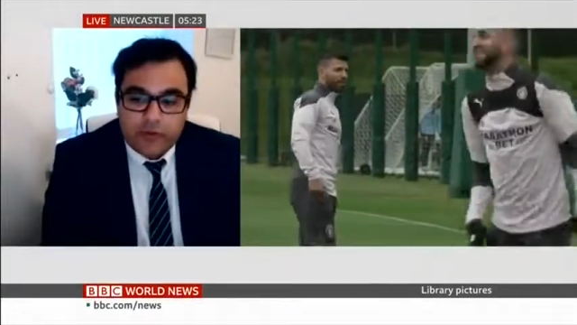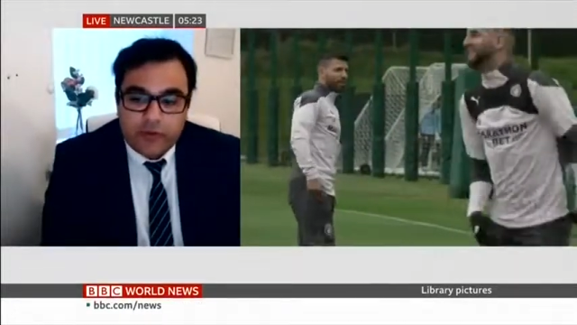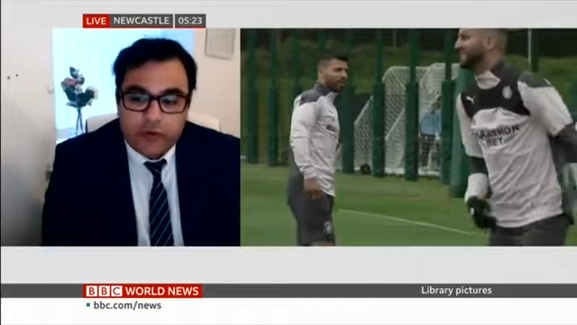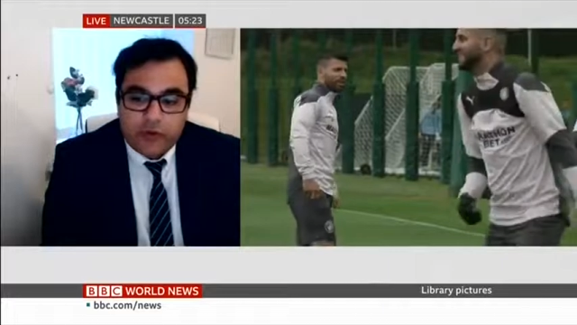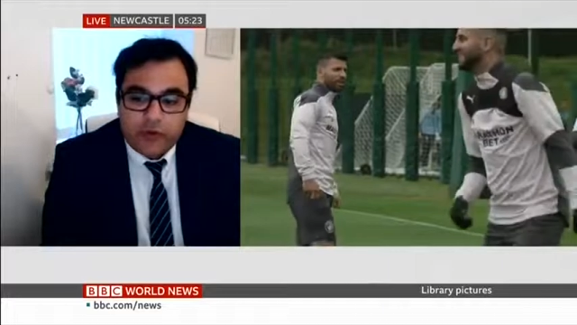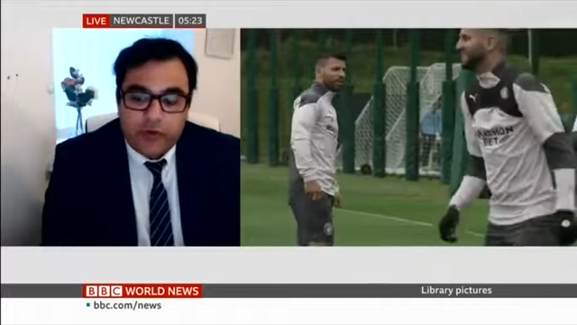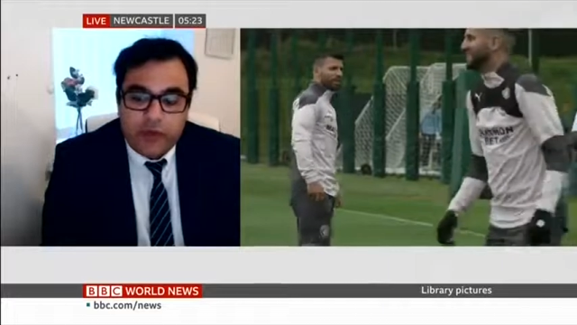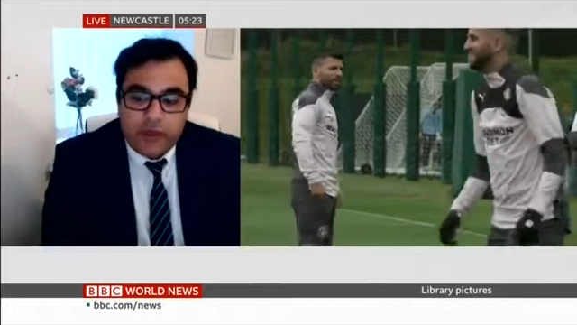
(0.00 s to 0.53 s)

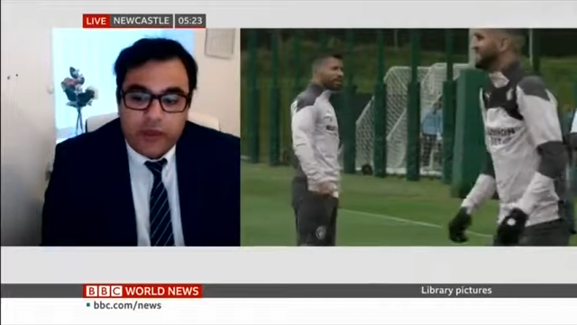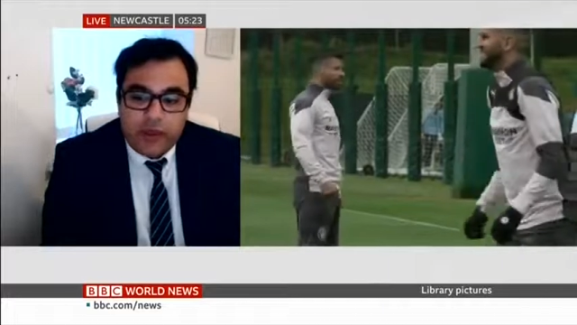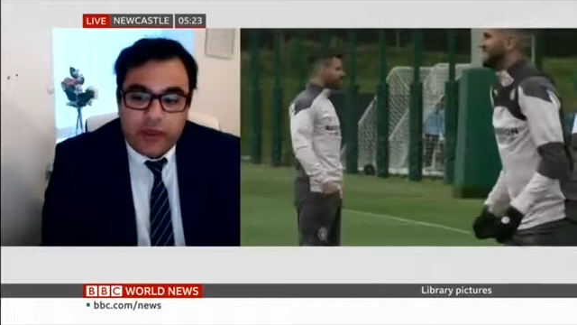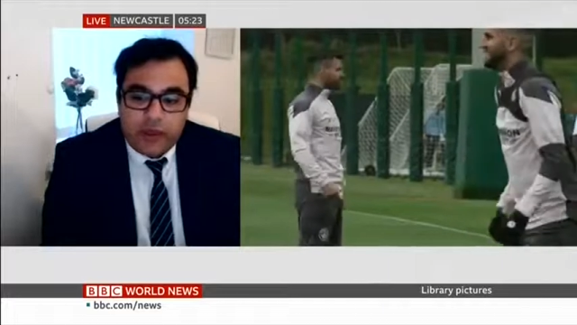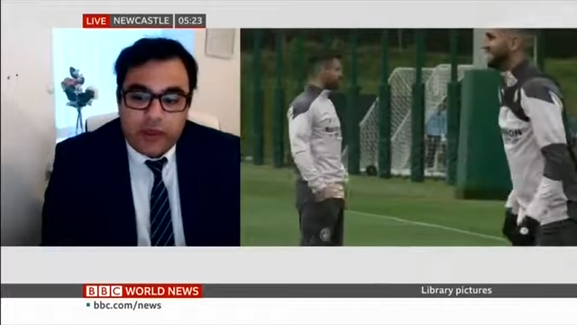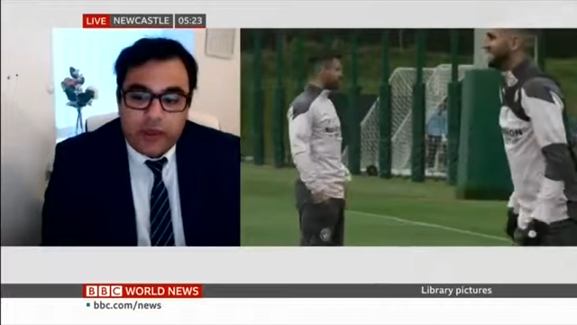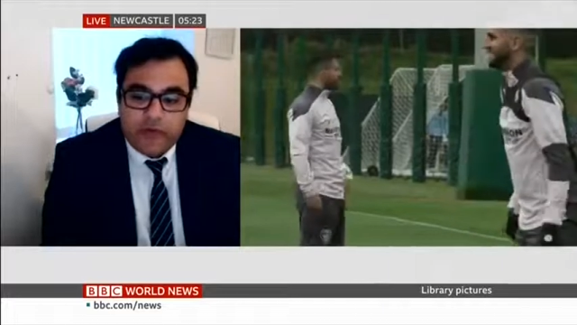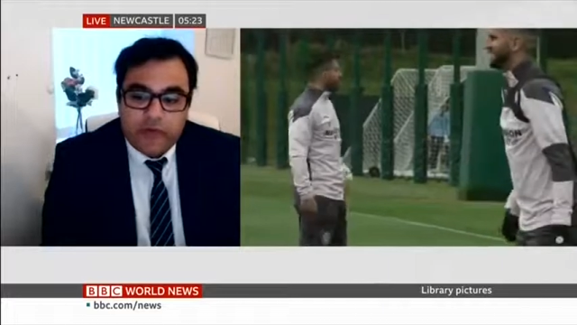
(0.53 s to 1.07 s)
So
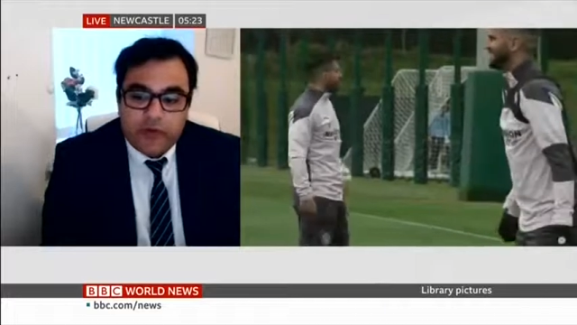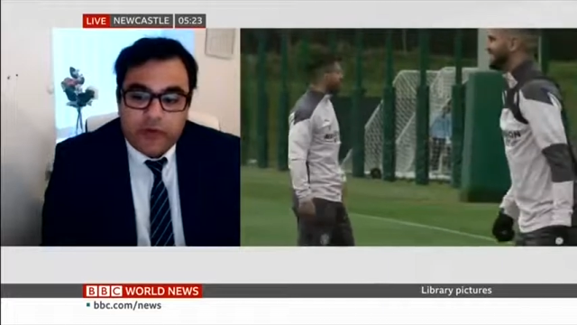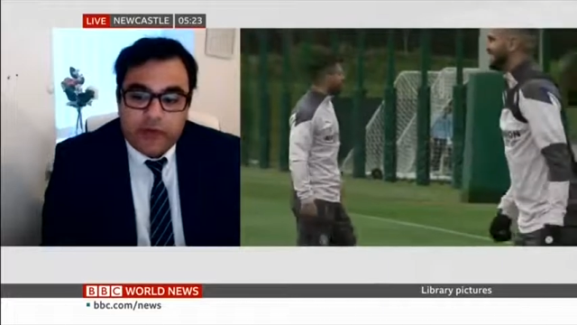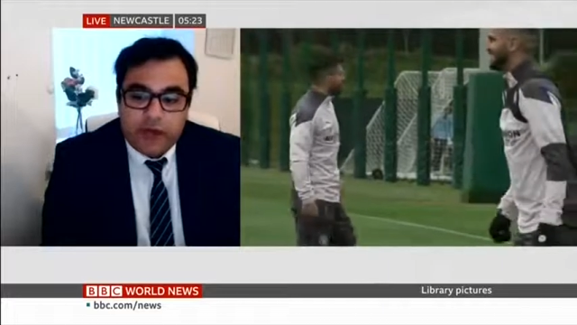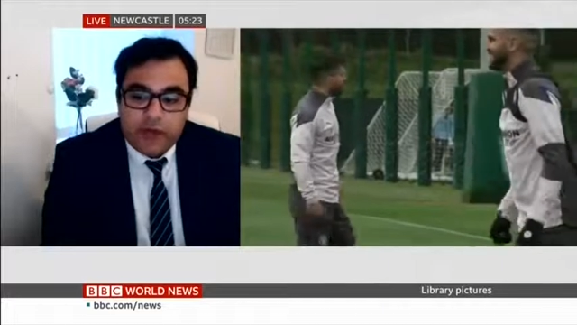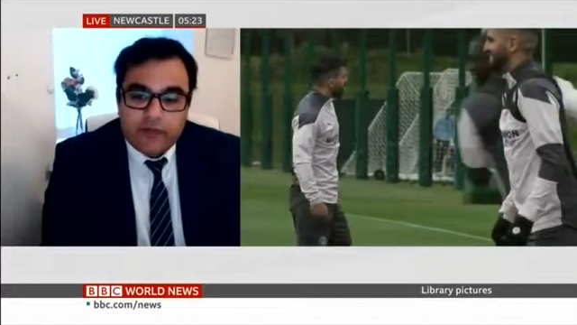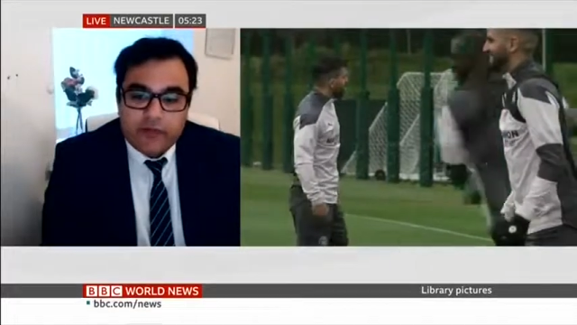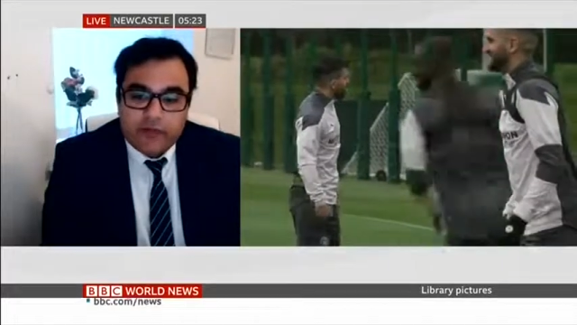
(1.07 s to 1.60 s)
if you
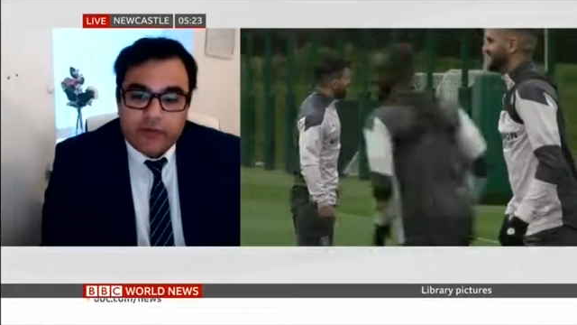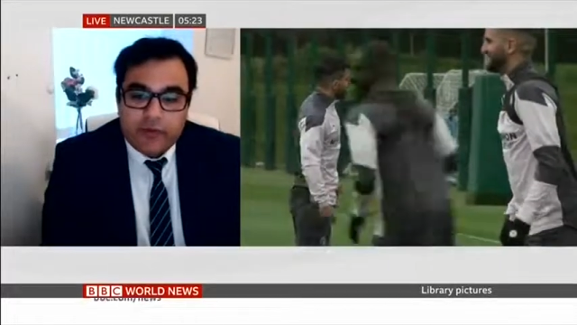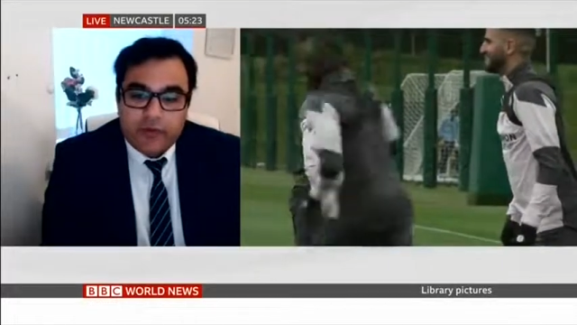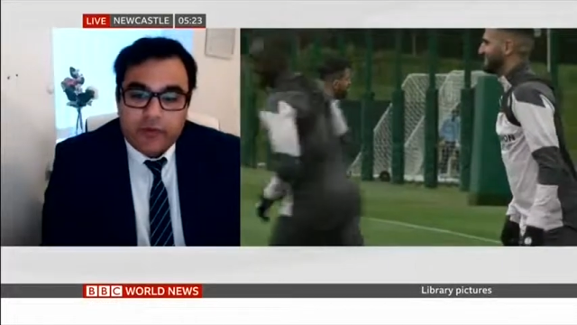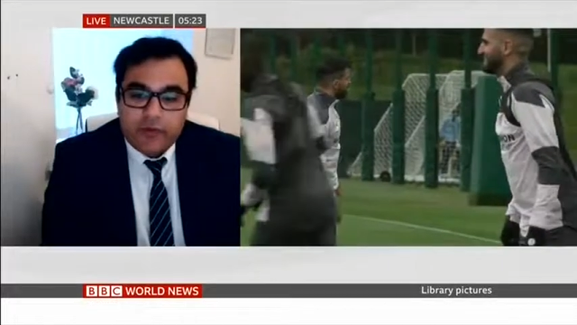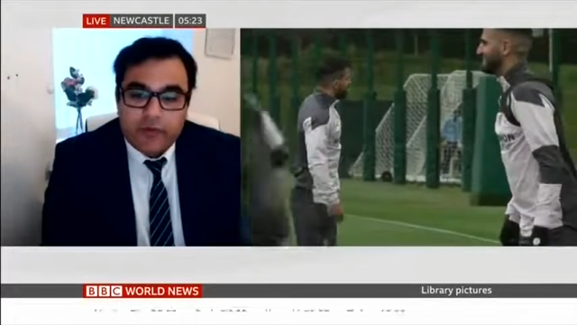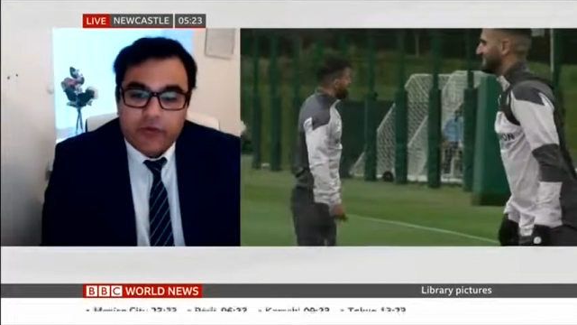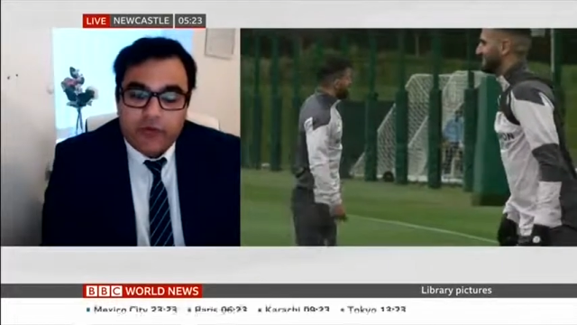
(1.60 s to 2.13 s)
look at some of the
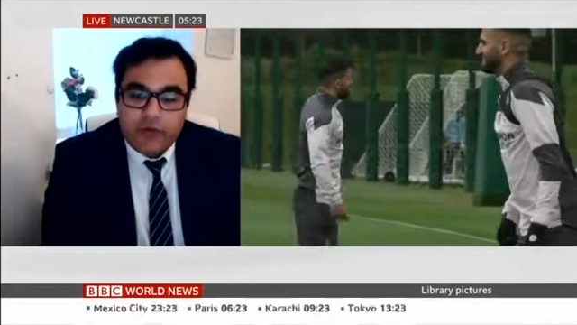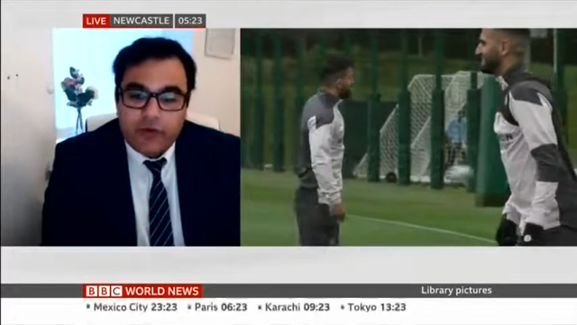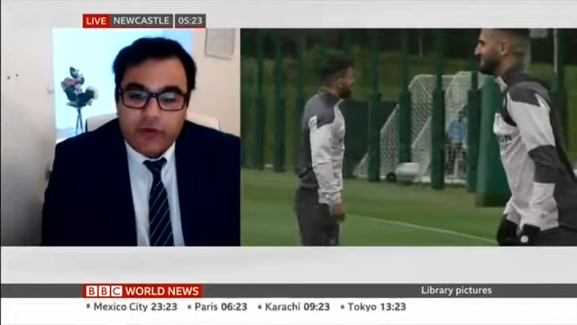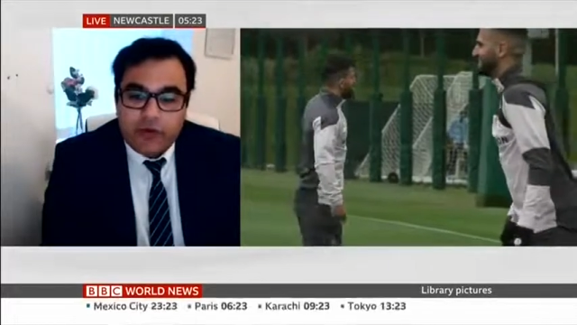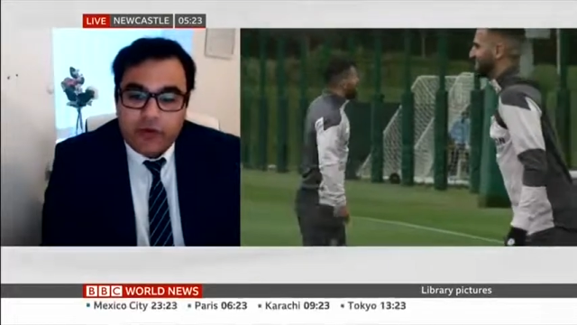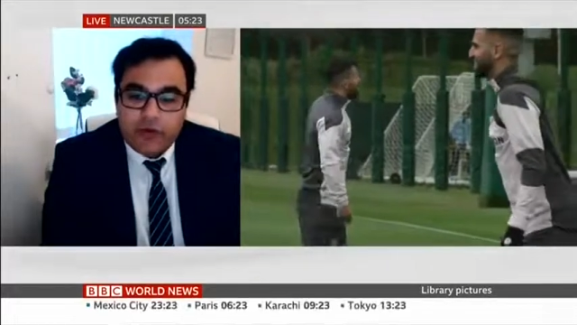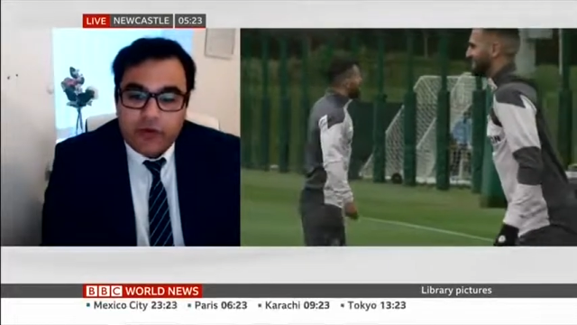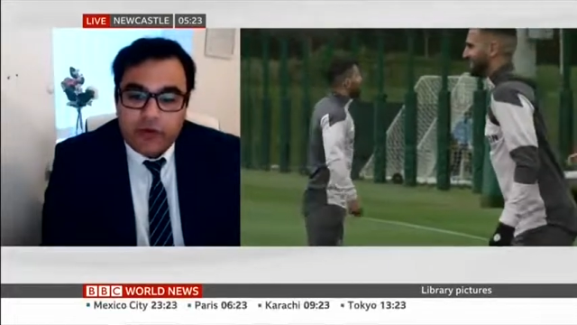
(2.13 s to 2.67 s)
most
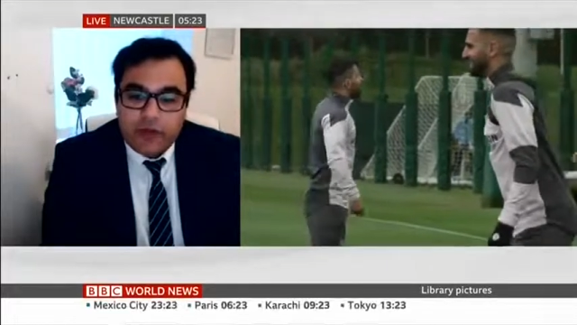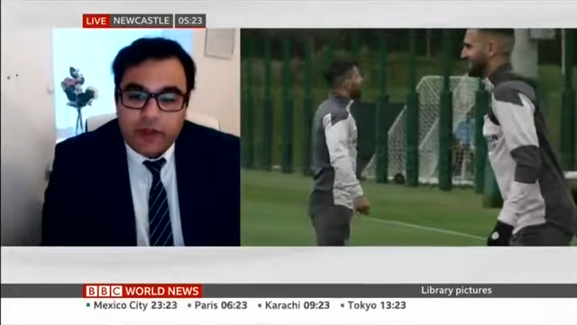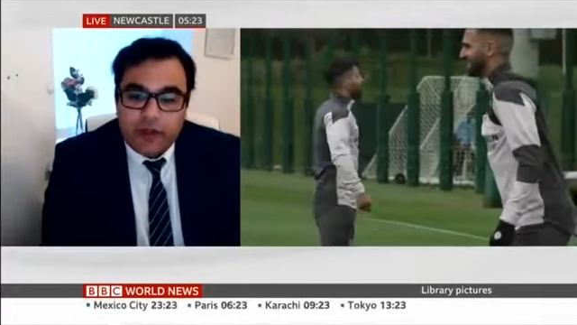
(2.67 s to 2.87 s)
followed